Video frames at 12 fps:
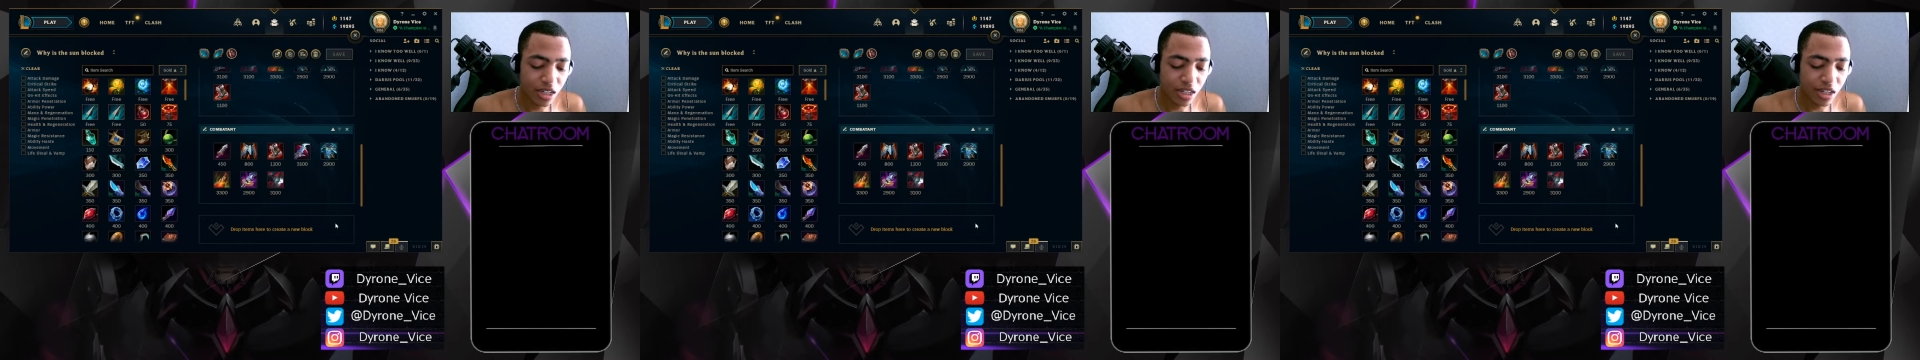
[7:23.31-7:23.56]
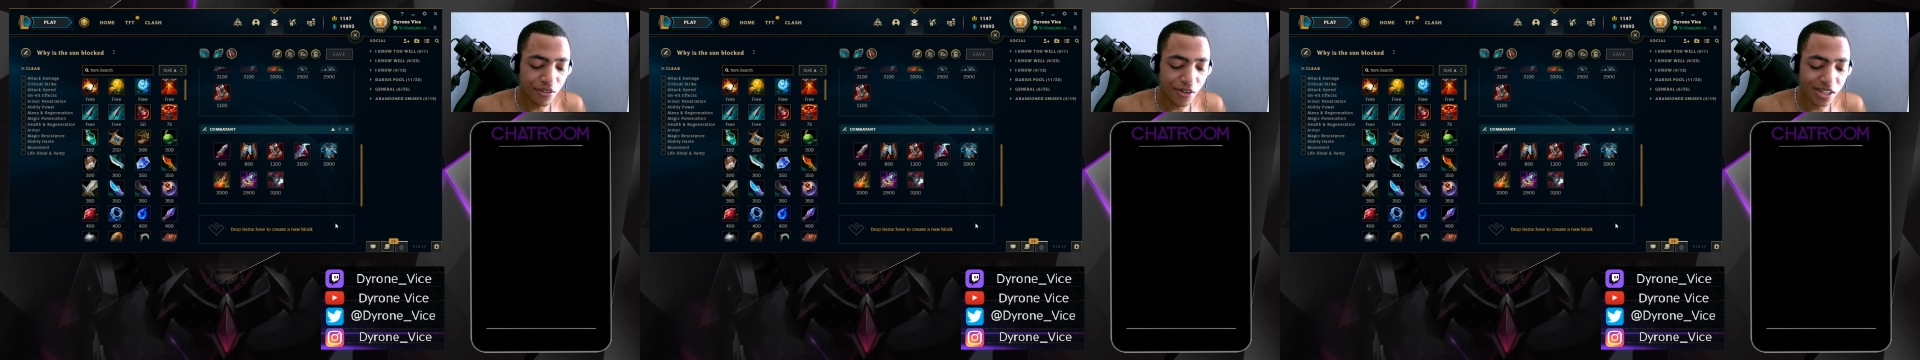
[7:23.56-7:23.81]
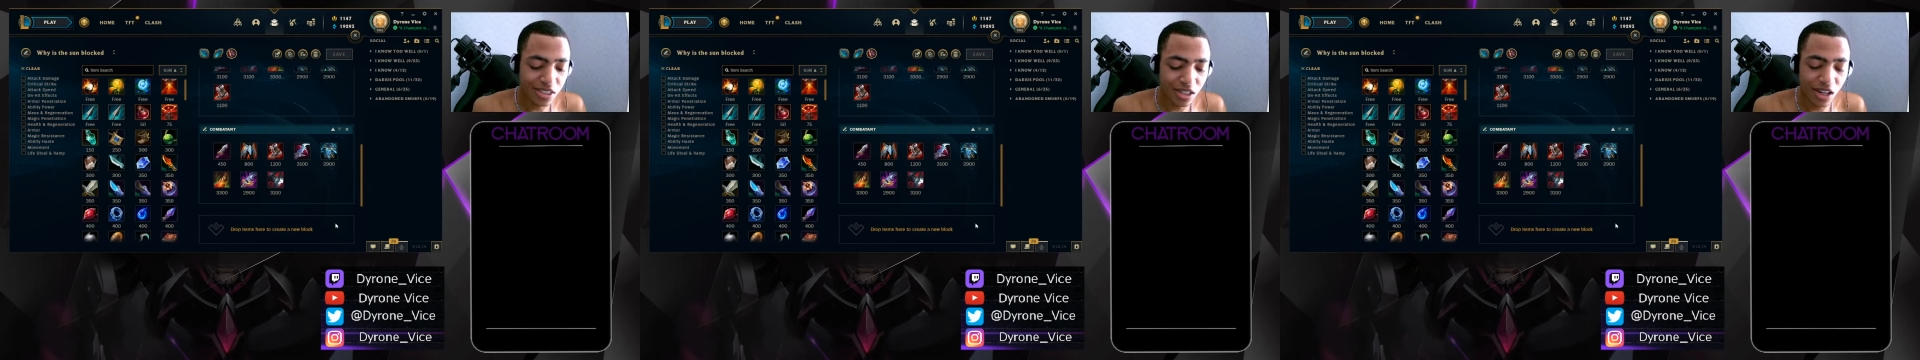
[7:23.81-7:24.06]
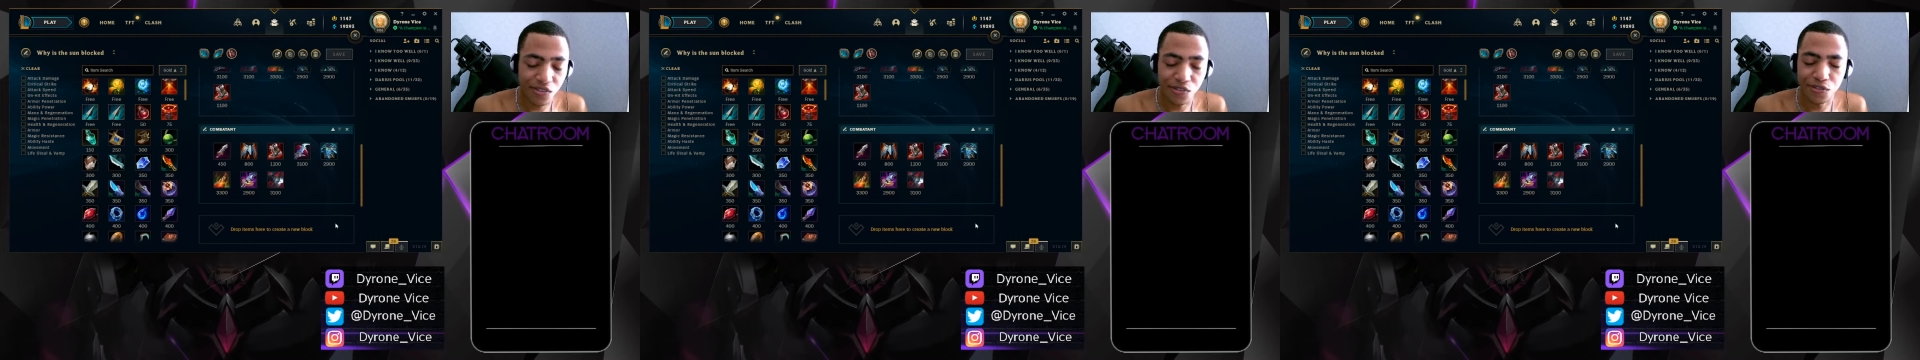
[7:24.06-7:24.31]
if I still
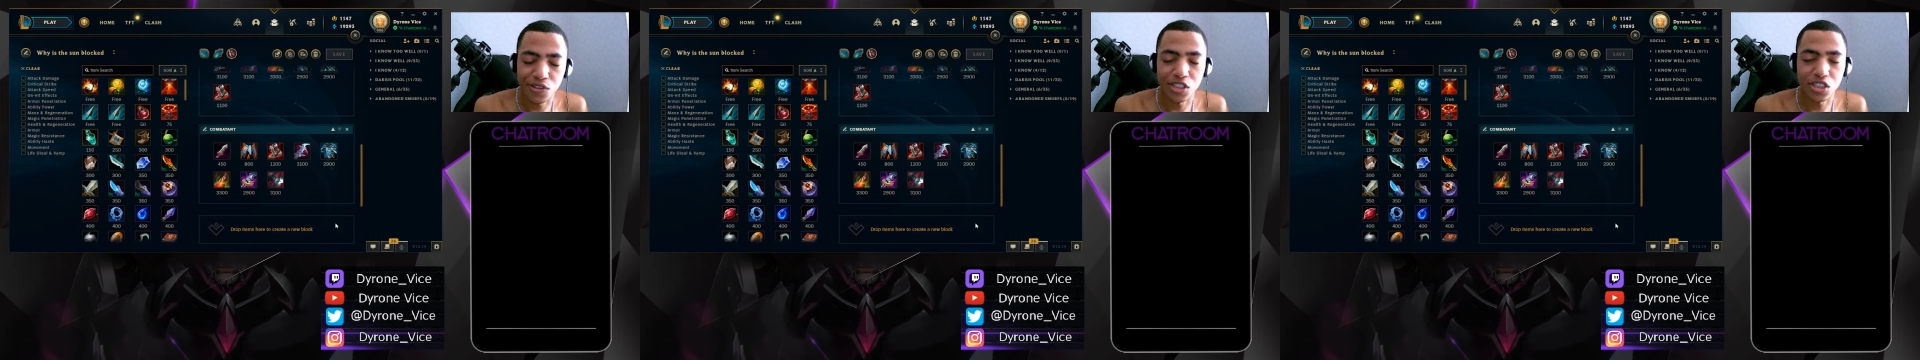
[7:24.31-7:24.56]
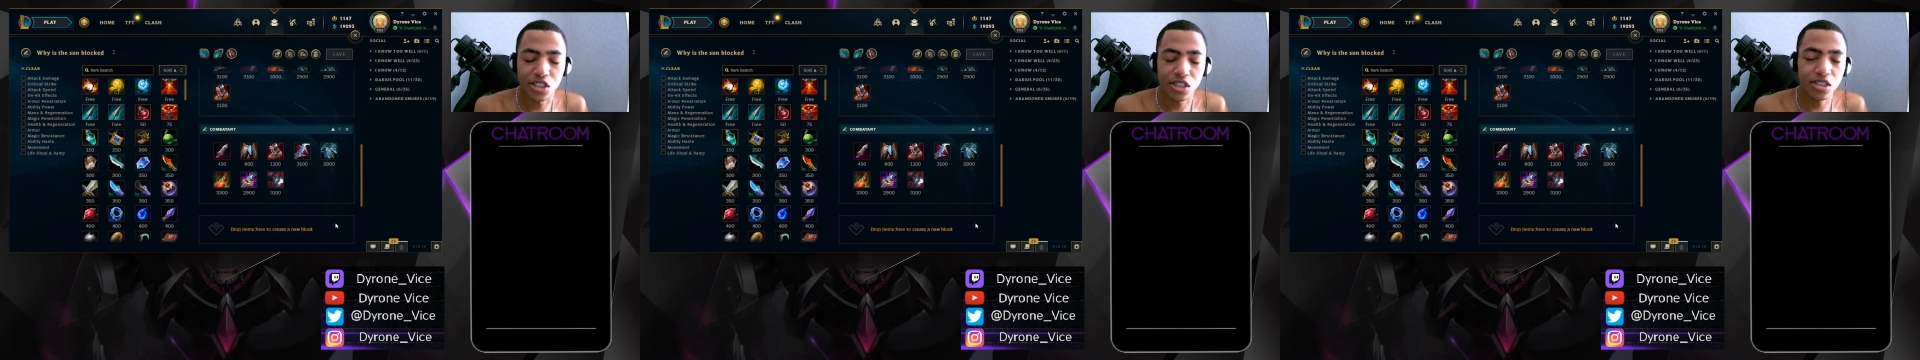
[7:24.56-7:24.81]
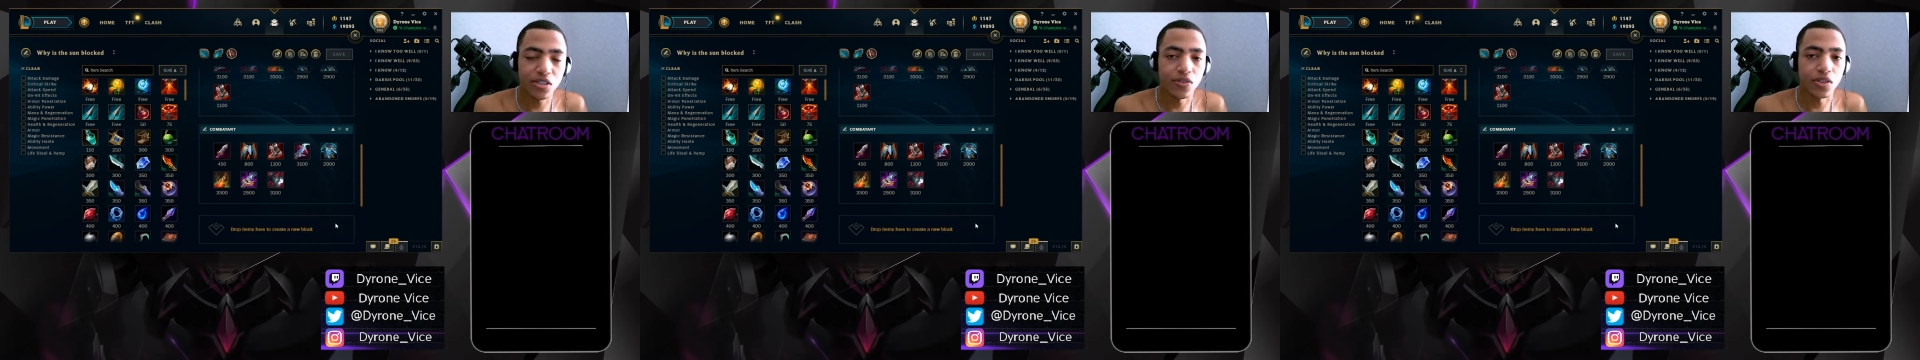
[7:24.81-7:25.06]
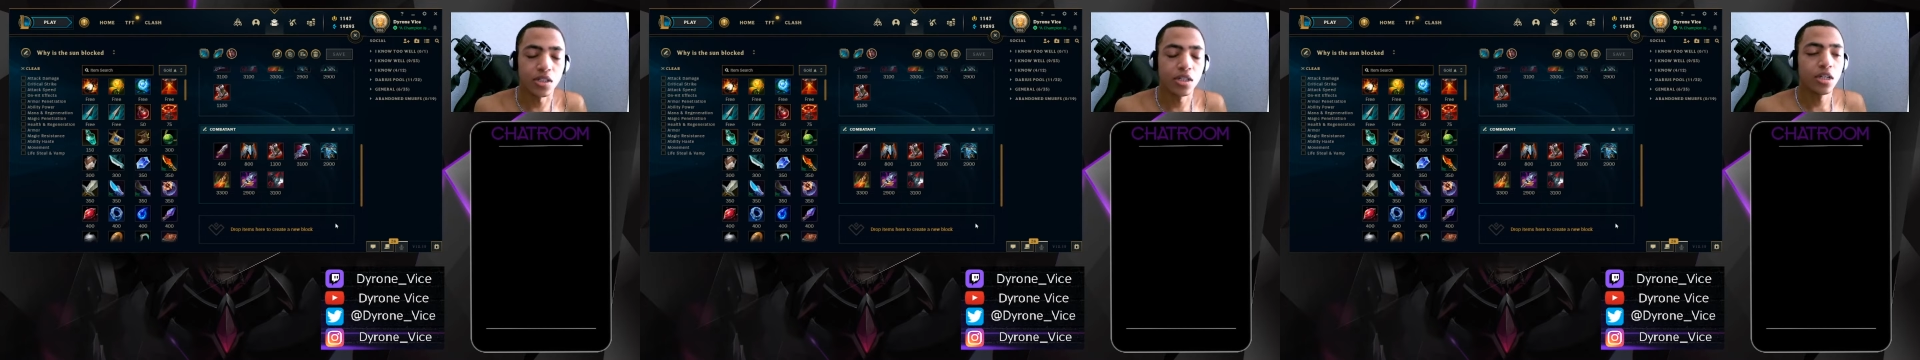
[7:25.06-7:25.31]
haven't finished Cleaver?